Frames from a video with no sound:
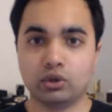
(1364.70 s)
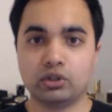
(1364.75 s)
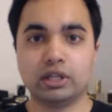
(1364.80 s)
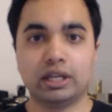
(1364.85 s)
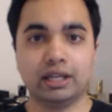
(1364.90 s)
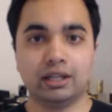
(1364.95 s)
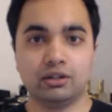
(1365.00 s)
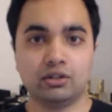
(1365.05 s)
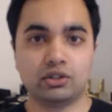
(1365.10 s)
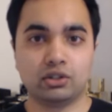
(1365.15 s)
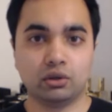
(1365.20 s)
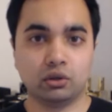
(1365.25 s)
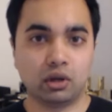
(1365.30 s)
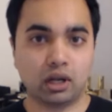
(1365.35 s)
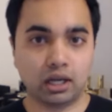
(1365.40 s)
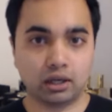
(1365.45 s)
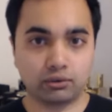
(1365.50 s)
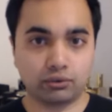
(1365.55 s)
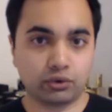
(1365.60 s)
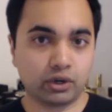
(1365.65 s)
was into
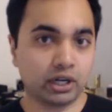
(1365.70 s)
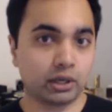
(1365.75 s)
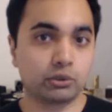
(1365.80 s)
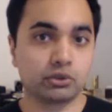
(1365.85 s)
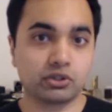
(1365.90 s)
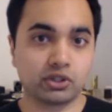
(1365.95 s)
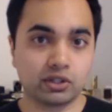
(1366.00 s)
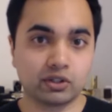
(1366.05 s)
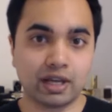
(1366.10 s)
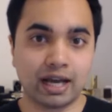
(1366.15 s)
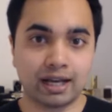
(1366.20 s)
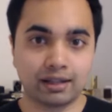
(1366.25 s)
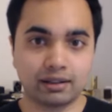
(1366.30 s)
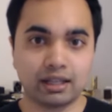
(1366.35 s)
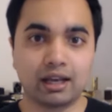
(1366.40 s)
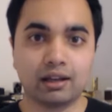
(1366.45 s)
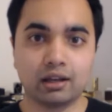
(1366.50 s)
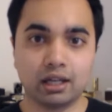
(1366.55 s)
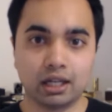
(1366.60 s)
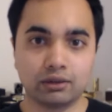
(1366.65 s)
like fragrances
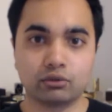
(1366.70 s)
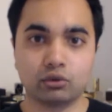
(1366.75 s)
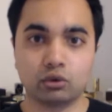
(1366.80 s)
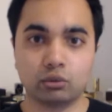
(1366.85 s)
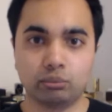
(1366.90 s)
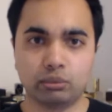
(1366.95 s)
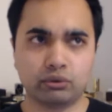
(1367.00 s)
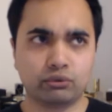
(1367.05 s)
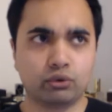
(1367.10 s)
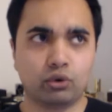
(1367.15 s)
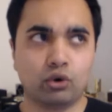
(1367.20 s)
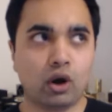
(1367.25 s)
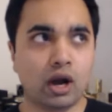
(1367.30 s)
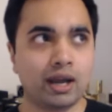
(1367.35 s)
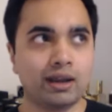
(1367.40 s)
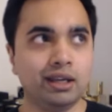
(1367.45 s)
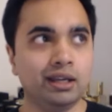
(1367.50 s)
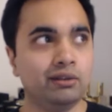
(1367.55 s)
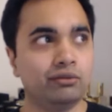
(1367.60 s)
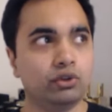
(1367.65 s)
at that level
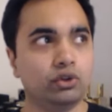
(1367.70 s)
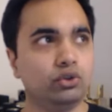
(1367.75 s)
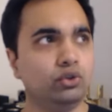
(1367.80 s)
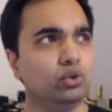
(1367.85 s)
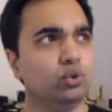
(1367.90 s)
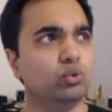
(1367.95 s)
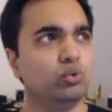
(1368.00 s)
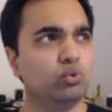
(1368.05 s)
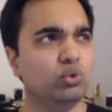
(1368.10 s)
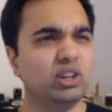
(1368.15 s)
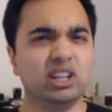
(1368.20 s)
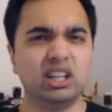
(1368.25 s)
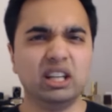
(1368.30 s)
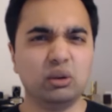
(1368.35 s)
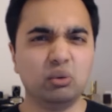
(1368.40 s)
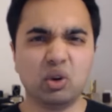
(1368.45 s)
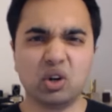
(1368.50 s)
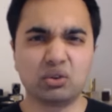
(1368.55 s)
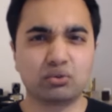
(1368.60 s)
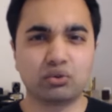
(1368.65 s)
before I even knew
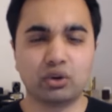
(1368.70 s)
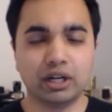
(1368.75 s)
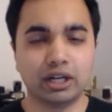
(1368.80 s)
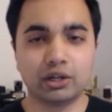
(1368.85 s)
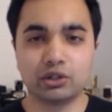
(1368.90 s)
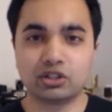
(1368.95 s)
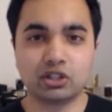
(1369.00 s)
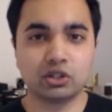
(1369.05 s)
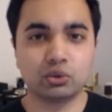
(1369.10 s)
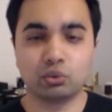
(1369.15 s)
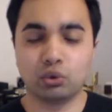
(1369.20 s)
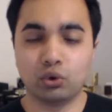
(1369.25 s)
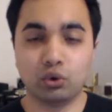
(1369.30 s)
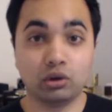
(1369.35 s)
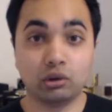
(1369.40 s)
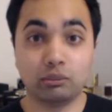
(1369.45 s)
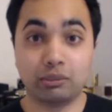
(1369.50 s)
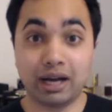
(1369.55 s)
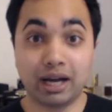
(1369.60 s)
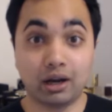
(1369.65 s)
really what fragrances were
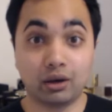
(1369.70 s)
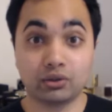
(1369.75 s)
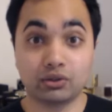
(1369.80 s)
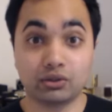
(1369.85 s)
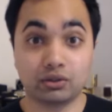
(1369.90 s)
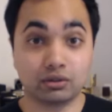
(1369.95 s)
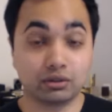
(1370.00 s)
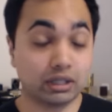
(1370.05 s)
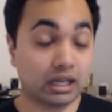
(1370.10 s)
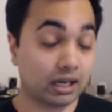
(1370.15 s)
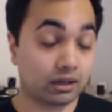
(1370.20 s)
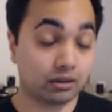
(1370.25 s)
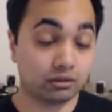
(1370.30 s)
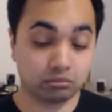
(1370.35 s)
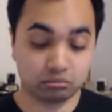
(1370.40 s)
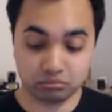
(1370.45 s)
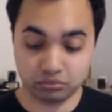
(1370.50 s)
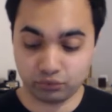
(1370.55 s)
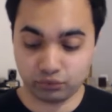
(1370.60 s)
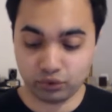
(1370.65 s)
all about.
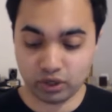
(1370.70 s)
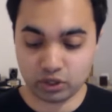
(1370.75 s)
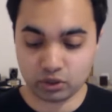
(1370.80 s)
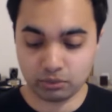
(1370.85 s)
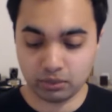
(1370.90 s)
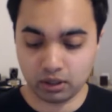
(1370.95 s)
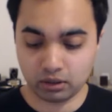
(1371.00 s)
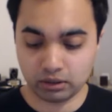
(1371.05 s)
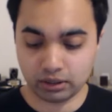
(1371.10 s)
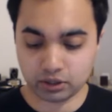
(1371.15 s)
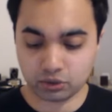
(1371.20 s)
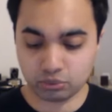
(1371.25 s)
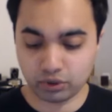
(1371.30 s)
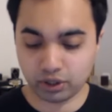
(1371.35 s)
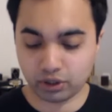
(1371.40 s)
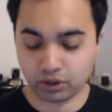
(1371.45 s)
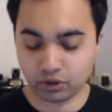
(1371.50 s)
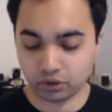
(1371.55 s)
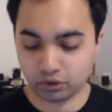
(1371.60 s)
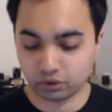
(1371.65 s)
And Frederick Malle, that's
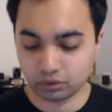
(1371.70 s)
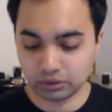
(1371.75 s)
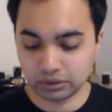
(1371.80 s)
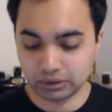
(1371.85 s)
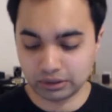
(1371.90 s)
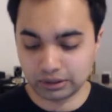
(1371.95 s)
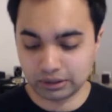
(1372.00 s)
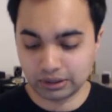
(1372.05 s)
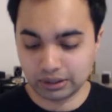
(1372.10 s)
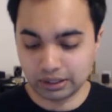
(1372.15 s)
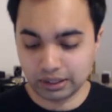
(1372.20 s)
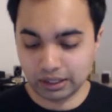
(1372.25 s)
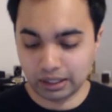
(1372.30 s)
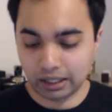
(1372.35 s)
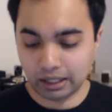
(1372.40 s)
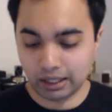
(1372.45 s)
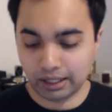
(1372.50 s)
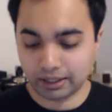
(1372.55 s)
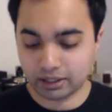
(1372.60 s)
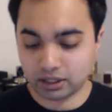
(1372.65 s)
pretty cool.
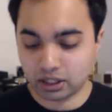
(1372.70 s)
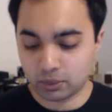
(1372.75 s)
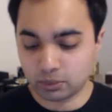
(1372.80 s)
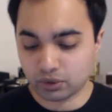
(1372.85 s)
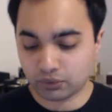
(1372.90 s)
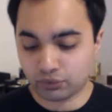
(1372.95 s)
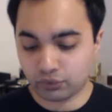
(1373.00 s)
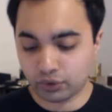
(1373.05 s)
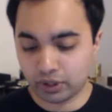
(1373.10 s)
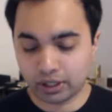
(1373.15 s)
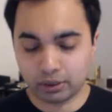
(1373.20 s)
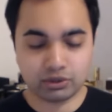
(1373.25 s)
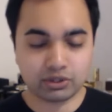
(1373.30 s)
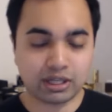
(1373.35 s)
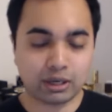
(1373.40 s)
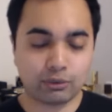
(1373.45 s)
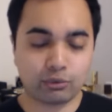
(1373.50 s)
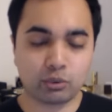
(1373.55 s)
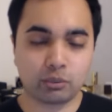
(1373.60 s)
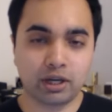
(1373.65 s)
In terms of
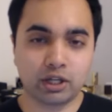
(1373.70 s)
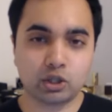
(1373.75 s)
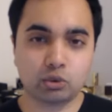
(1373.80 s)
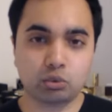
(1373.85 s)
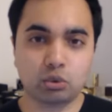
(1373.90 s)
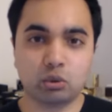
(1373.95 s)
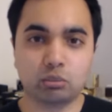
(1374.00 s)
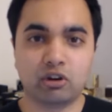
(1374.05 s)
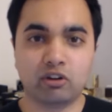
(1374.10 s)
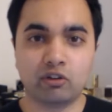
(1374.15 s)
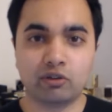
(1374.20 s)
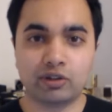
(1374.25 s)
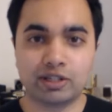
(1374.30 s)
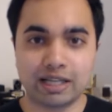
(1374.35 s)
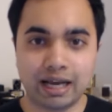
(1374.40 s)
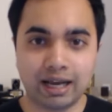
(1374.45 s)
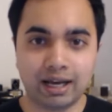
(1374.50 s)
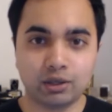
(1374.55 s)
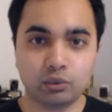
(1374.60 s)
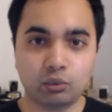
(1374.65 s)
fragrance that reminds me of my
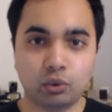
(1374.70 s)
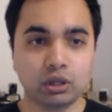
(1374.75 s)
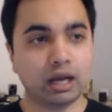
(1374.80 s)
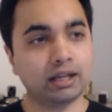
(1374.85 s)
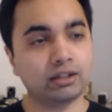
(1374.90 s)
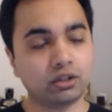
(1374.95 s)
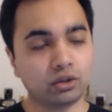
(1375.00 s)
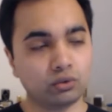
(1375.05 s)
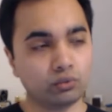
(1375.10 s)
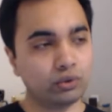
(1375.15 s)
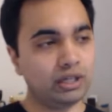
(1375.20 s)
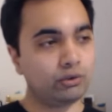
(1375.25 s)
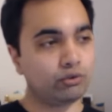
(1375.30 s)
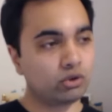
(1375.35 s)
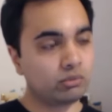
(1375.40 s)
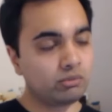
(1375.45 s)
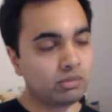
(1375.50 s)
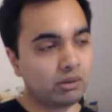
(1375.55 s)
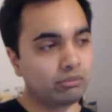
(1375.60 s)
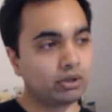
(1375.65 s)
dad, well, I don't
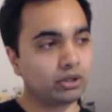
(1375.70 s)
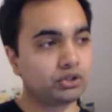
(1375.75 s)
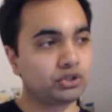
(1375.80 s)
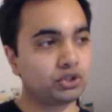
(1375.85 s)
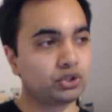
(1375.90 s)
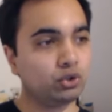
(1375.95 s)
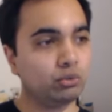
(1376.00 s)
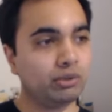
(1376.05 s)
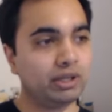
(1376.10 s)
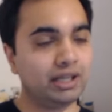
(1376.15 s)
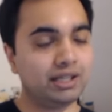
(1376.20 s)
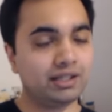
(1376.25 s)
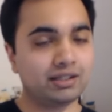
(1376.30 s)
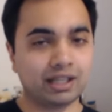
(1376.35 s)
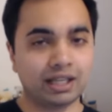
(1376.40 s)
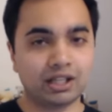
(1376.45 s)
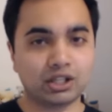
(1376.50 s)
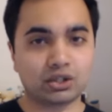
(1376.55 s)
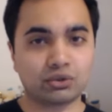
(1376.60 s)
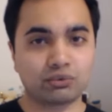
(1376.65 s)
really remember too many
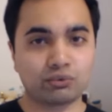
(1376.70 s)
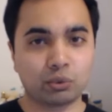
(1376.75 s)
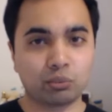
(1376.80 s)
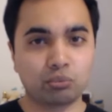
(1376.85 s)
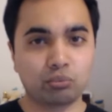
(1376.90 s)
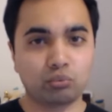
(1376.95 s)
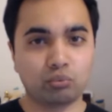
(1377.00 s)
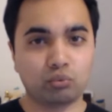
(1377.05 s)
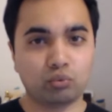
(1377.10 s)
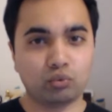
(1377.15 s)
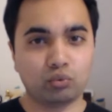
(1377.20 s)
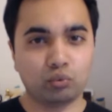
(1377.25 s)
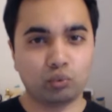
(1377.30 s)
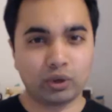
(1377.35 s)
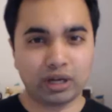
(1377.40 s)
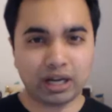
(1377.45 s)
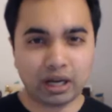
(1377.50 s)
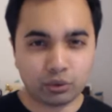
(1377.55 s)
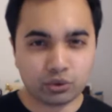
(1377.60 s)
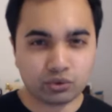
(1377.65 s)
scents from
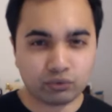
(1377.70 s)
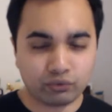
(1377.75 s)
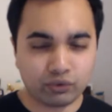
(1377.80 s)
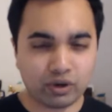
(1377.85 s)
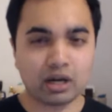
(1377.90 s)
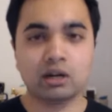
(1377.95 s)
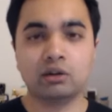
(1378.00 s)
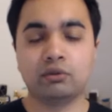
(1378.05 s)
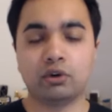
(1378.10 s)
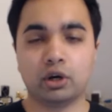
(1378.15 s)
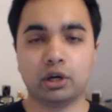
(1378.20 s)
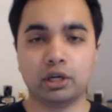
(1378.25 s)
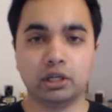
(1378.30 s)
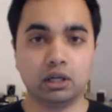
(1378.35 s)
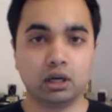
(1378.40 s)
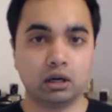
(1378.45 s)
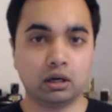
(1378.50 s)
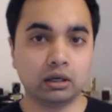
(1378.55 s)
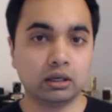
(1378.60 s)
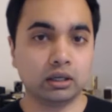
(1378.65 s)
when I was very,
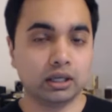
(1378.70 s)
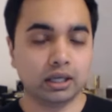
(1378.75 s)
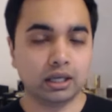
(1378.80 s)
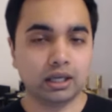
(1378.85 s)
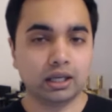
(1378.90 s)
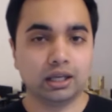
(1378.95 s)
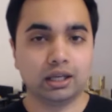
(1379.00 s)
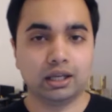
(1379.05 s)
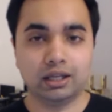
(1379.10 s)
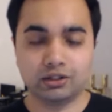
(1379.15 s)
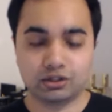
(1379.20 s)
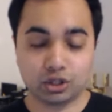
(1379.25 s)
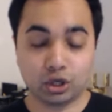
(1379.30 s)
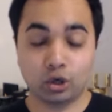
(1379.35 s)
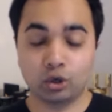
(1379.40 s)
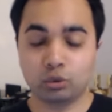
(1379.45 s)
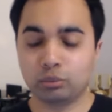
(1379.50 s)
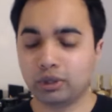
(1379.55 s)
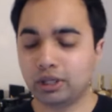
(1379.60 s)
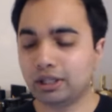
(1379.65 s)
very young.
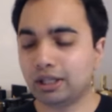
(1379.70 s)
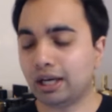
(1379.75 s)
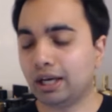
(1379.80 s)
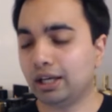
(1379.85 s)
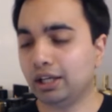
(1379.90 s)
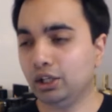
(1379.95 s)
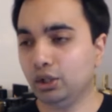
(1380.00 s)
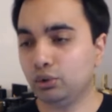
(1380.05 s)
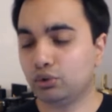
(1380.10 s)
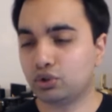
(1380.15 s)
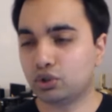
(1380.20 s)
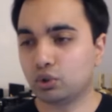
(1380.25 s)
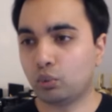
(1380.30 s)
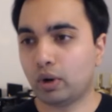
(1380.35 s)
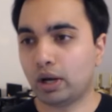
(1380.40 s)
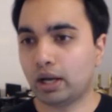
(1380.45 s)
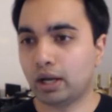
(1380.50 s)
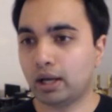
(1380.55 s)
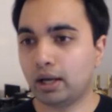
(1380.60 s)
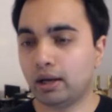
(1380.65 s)
He's told me that he used
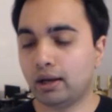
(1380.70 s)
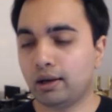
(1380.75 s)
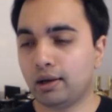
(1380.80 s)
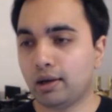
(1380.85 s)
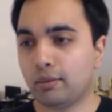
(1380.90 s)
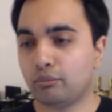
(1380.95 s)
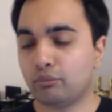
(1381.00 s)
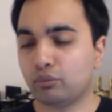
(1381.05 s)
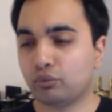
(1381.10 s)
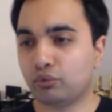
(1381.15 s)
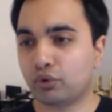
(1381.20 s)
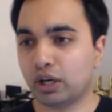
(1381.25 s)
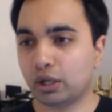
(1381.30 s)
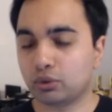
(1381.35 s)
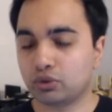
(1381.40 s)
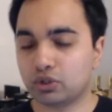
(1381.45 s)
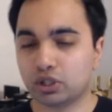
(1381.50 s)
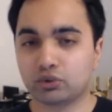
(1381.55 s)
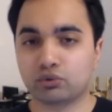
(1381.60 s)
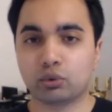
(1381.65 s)
to wear
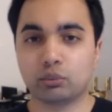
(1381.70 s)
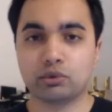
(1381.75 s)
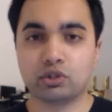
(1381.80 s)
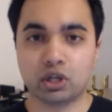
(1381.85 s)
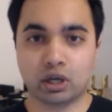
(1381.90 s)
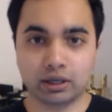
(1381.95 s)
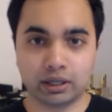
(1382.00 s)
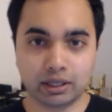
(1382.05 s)
fragrances from